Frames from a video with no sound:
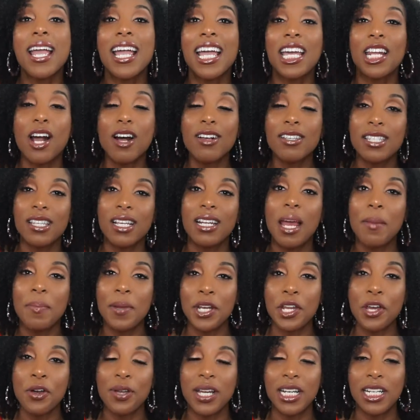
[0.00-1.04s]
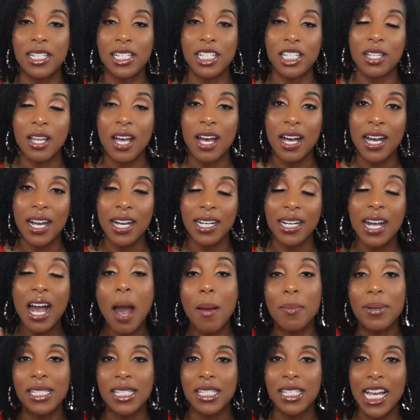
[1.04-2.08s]
And also let me know in the uh,
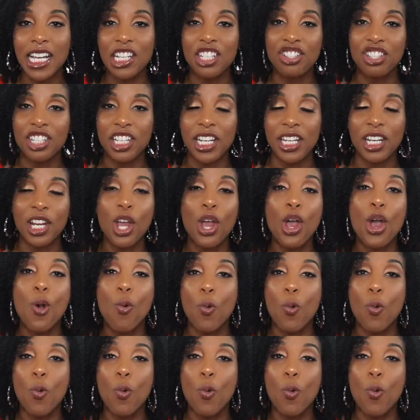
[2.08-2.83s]
comment section,